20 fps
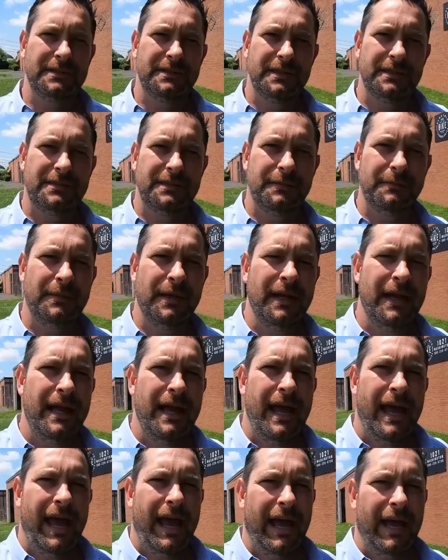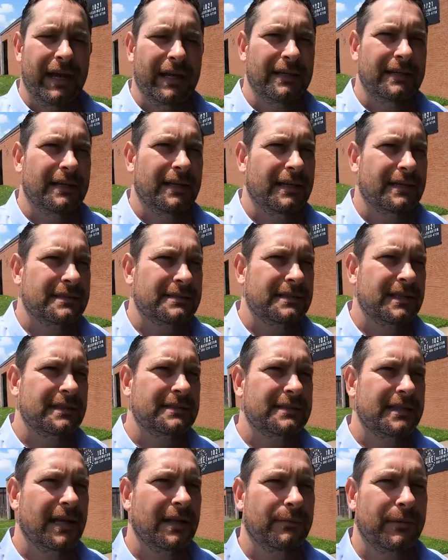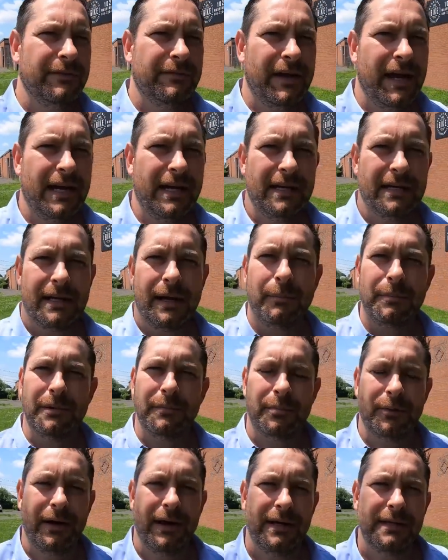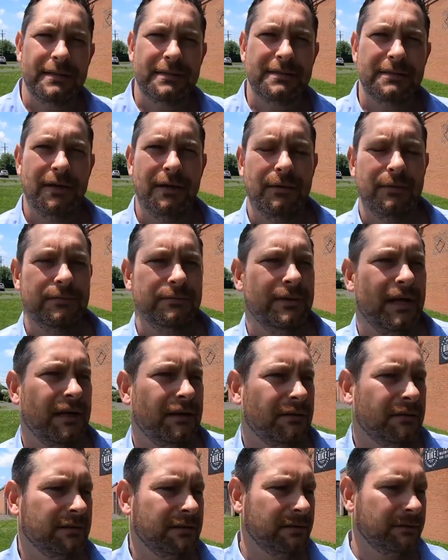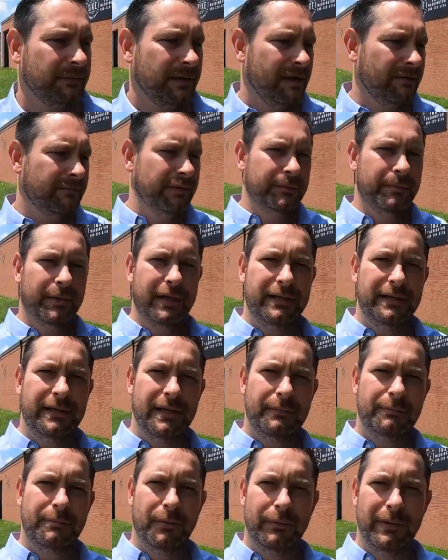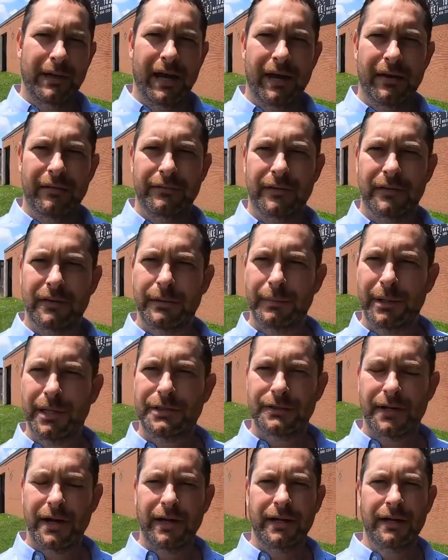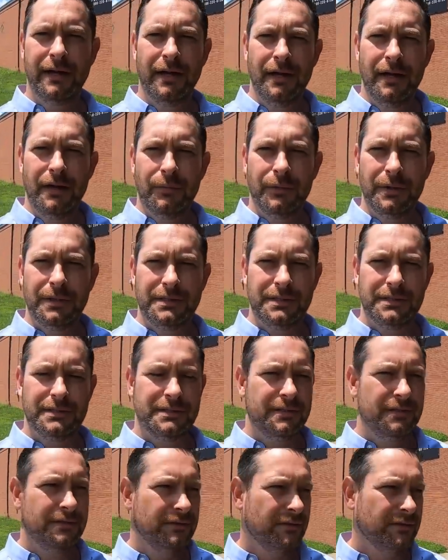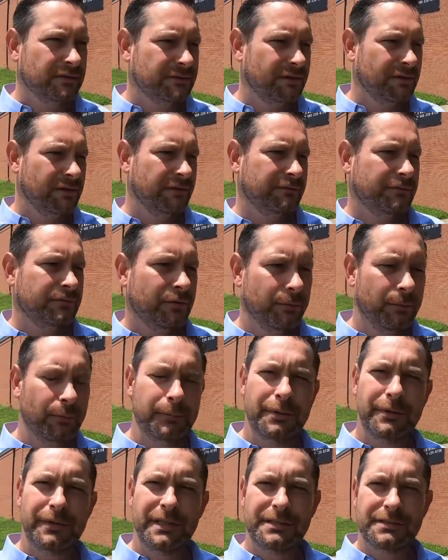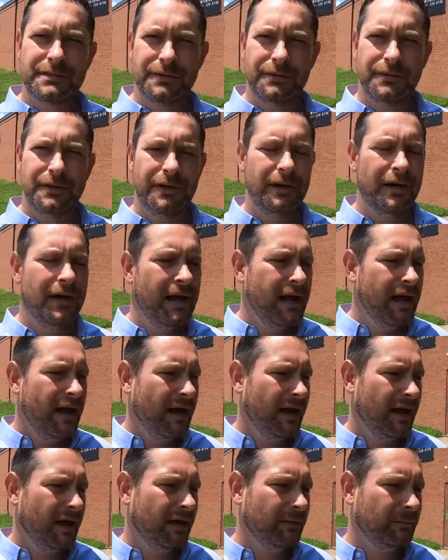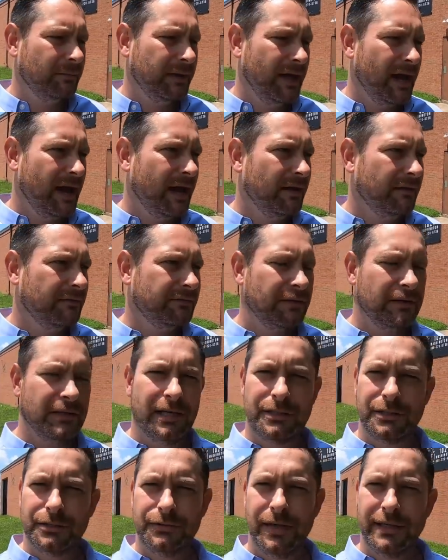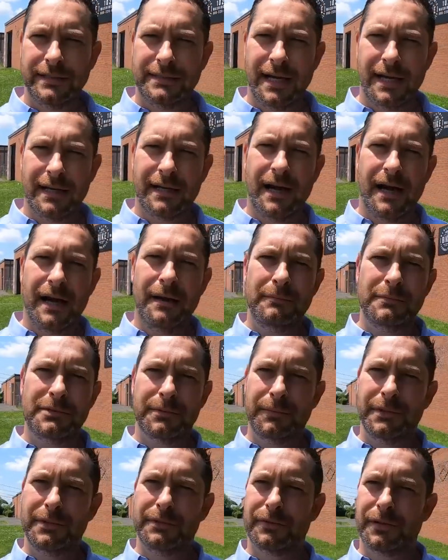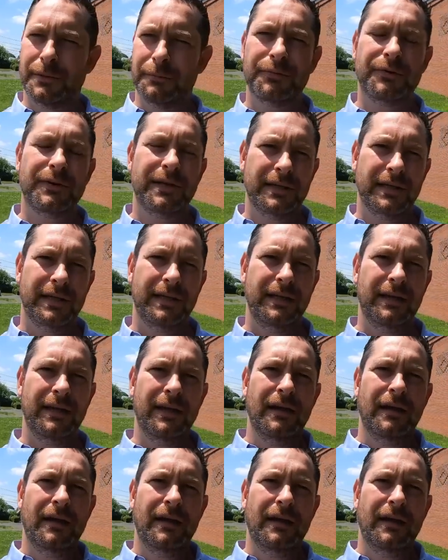system. And uh, since then, we've added a couple of brands. So not only do we have e-bike kit, but we have the Liberty Trike, which is an alternative to a mobility scooter. Uh, we have electrictrike.com, so we do completely